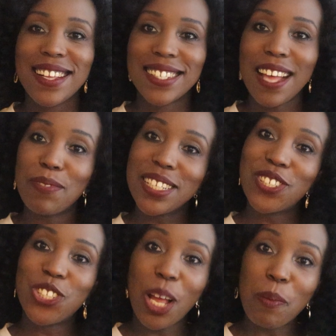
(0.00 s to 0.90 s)
Serve this
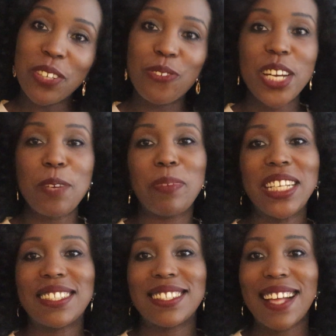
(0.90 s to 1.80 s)
German green
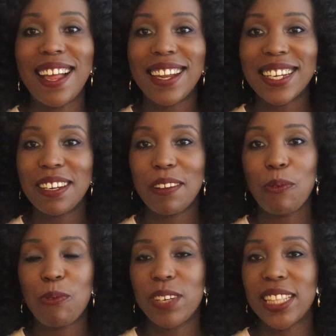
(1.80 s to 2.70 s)
bean salad
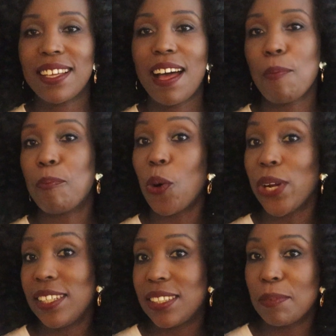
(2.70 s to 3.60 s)
with
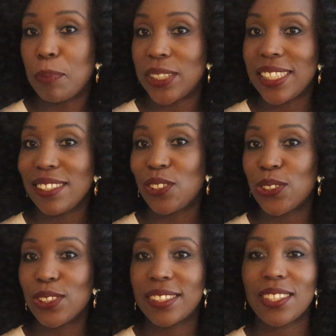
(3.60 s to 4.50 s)
boiled
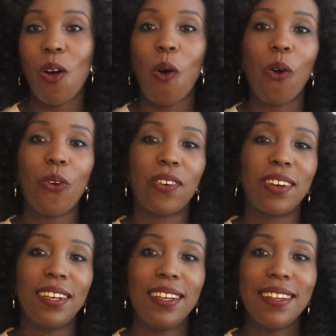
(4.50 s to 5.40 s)
potatoes
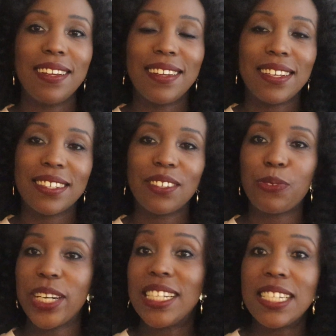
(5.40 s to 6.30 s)
or
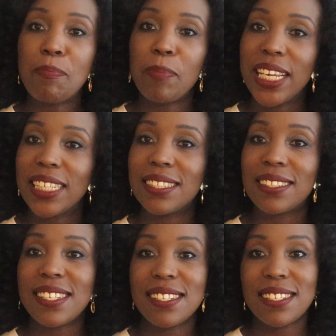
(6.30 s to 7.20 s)
grilled
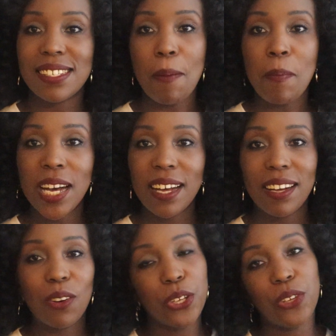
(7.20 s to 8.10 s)
meats in
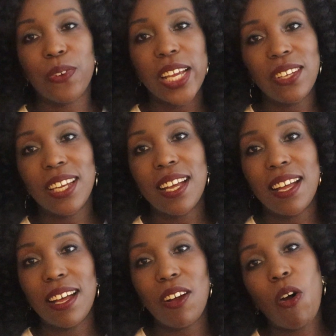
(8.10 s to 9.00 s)
summer, or your
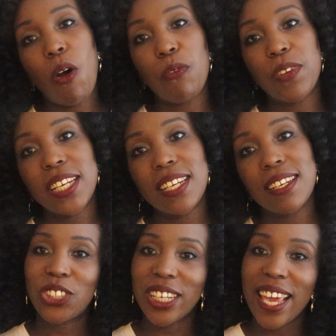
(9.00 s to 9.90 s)
regular oven
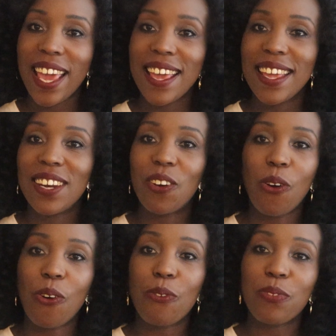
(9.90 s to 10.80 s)
chicken
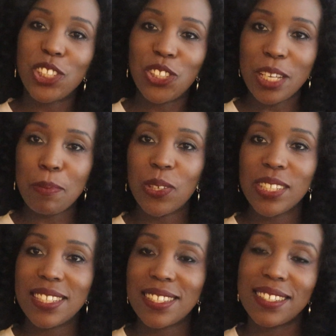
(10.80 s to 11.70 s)
or
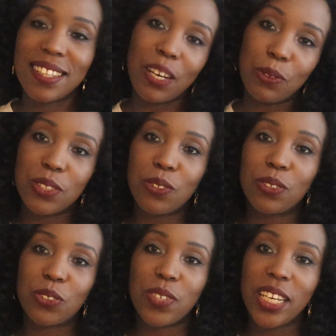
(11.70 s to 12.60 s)
vegetables. That also
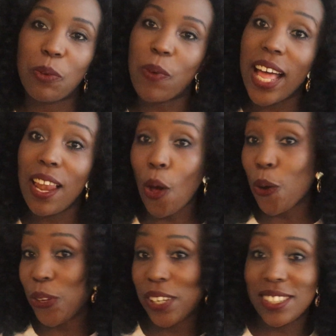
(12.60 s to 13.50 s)
goes really well,
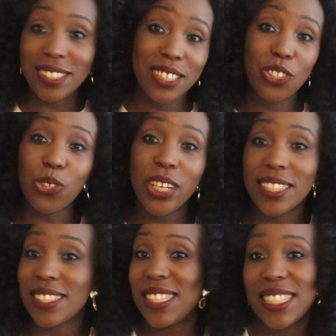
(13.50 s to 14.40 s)
or you can just enjoy it
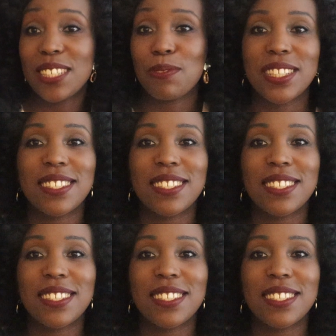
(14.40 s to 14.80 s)
as it is with